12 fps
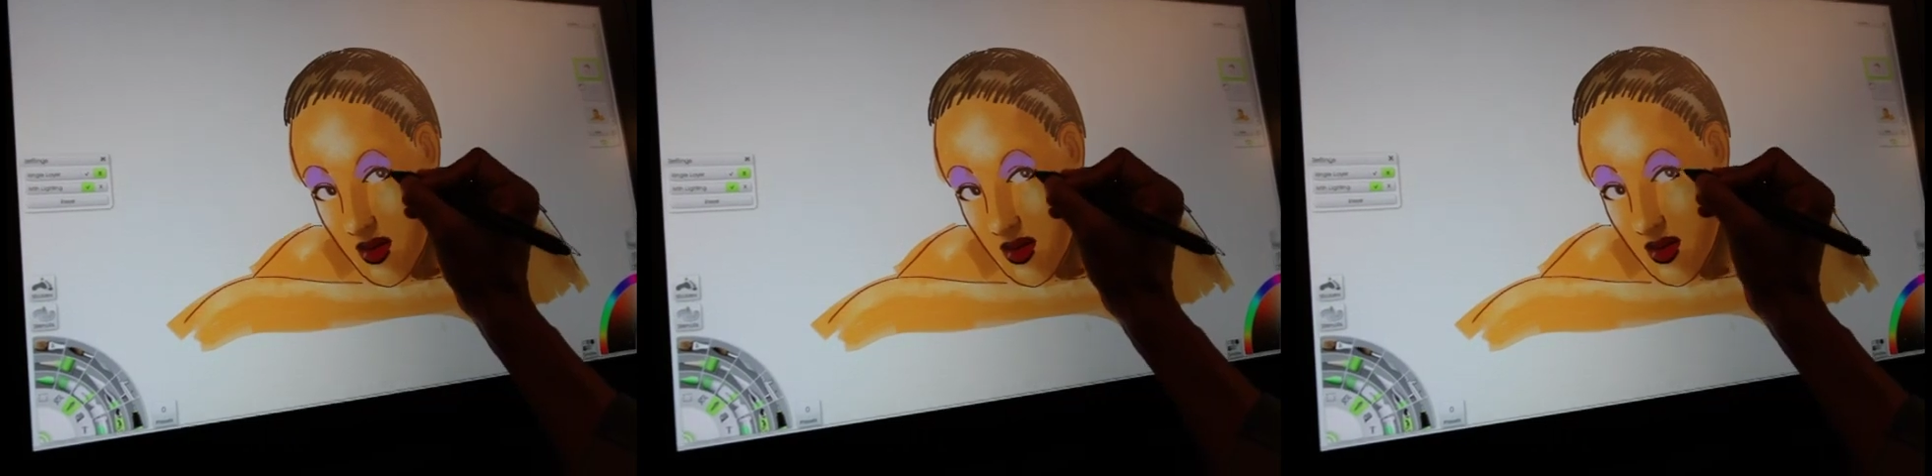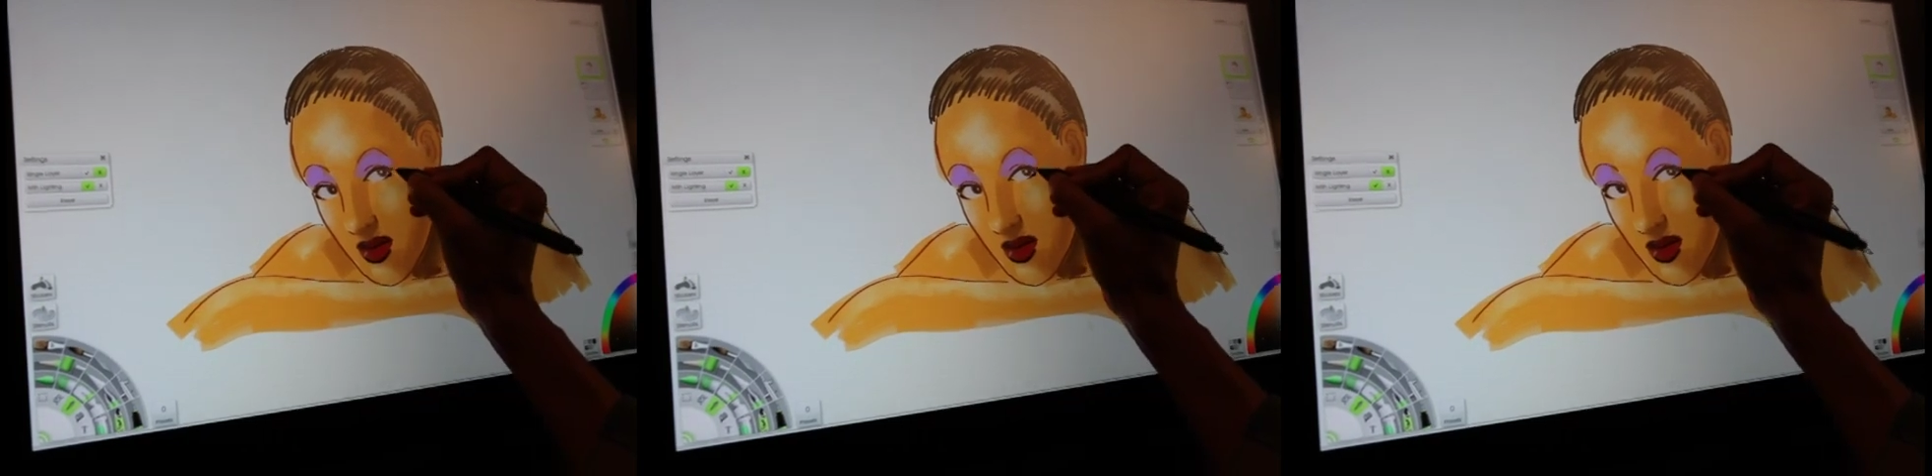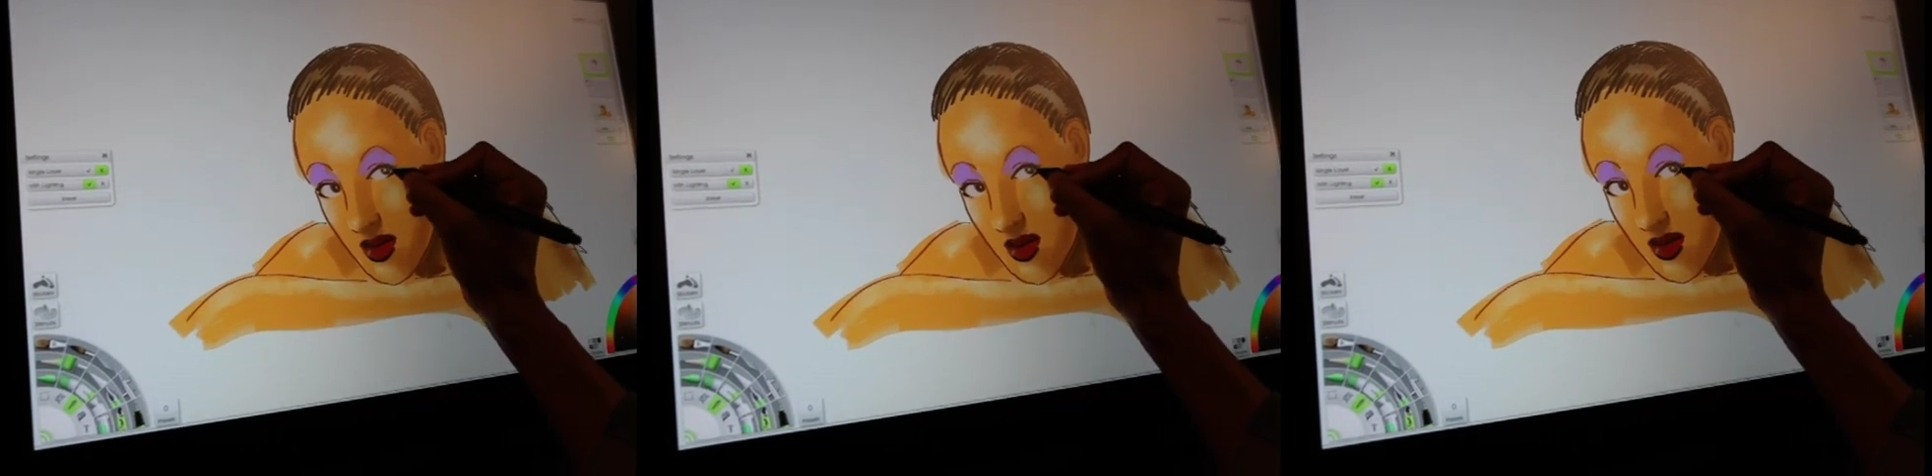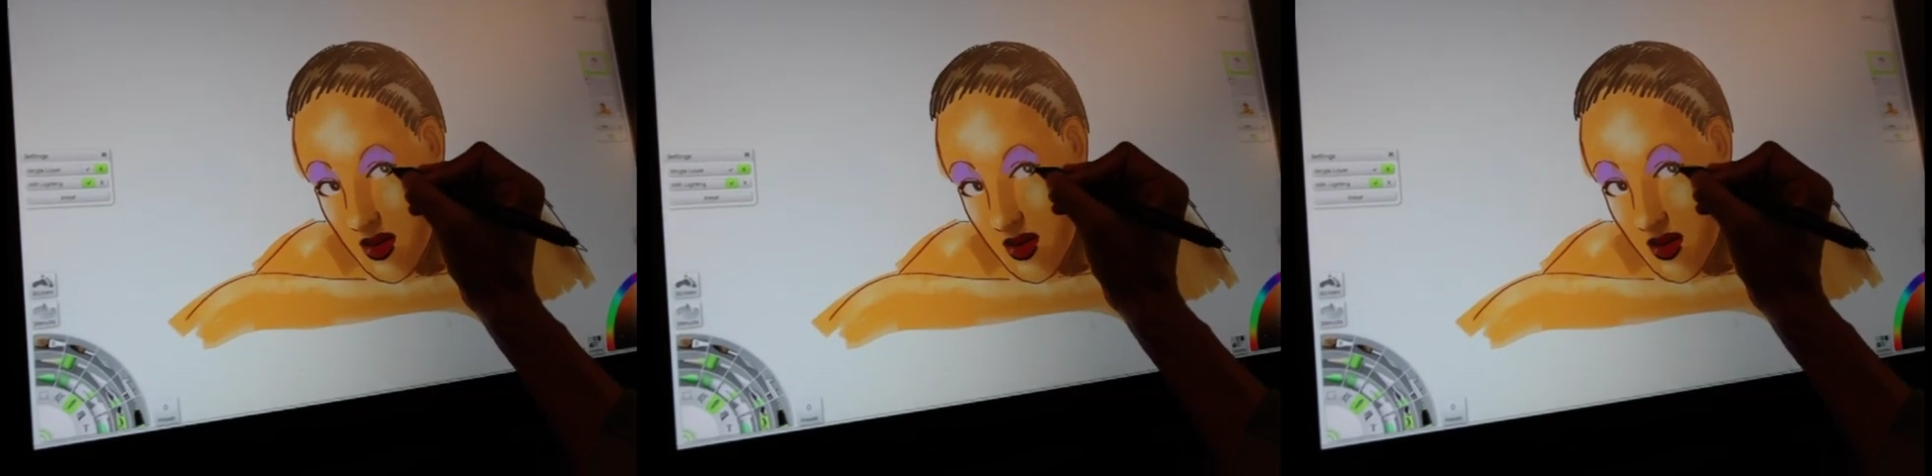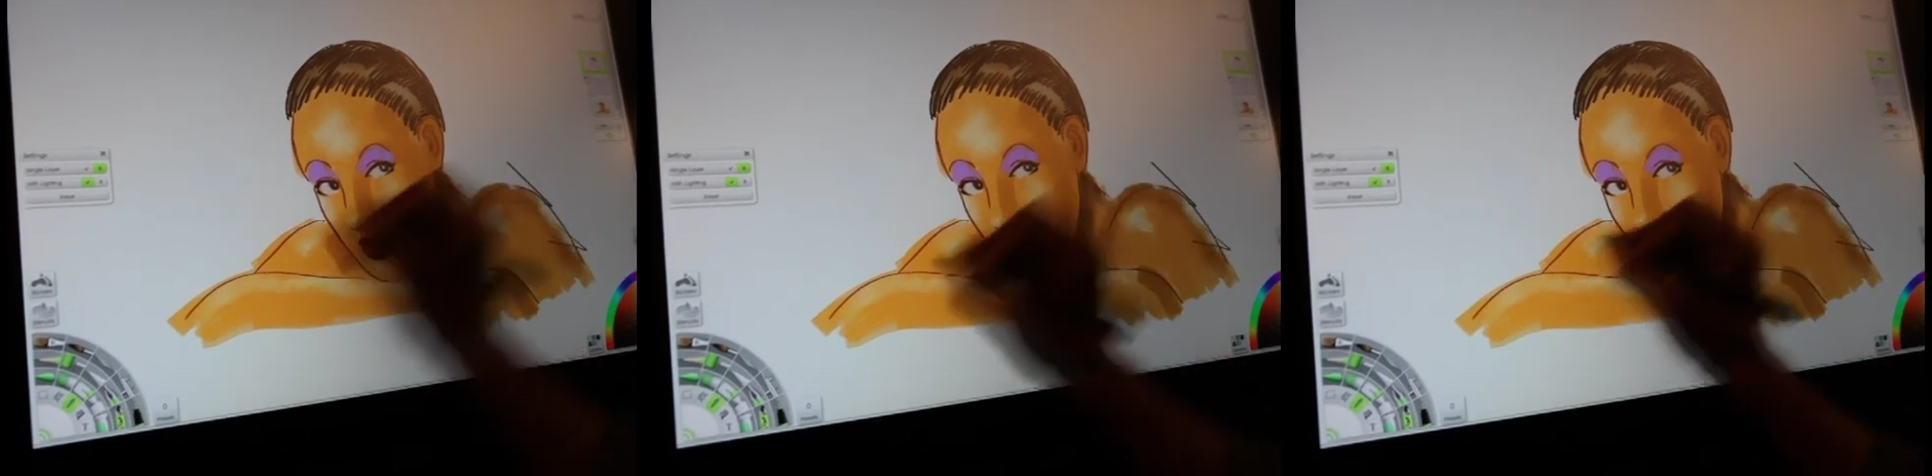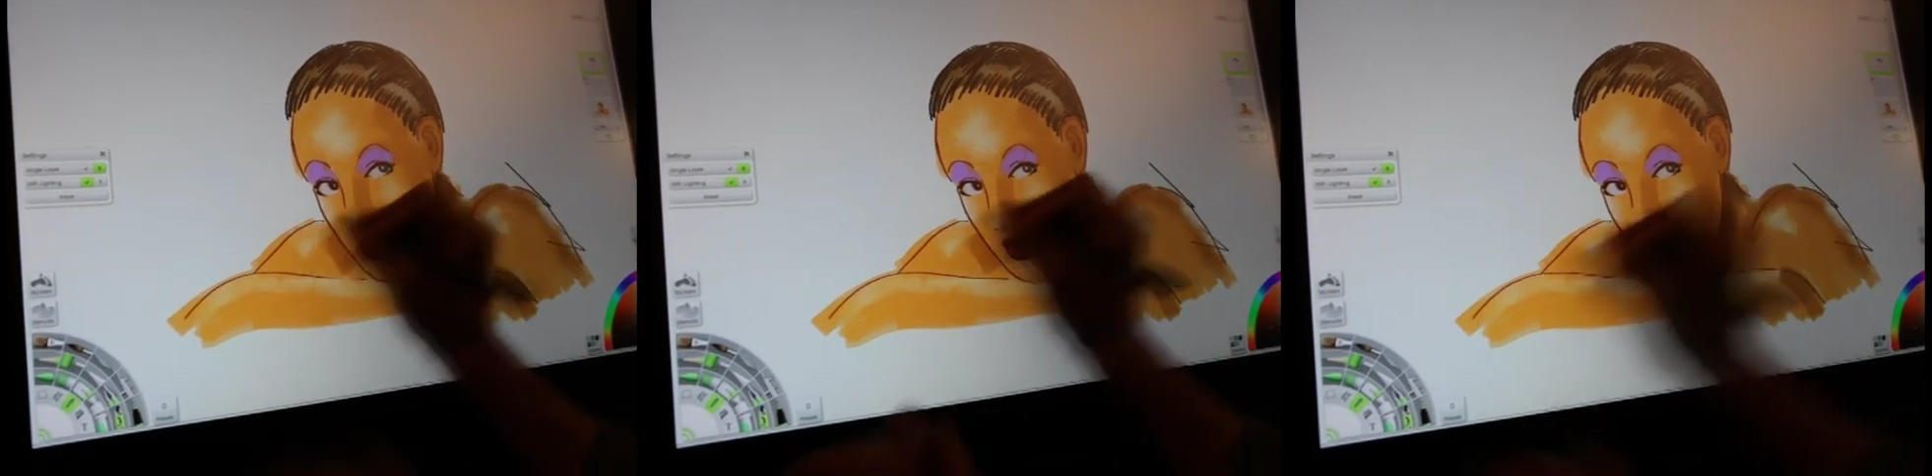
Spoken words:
ex-girlfriend he had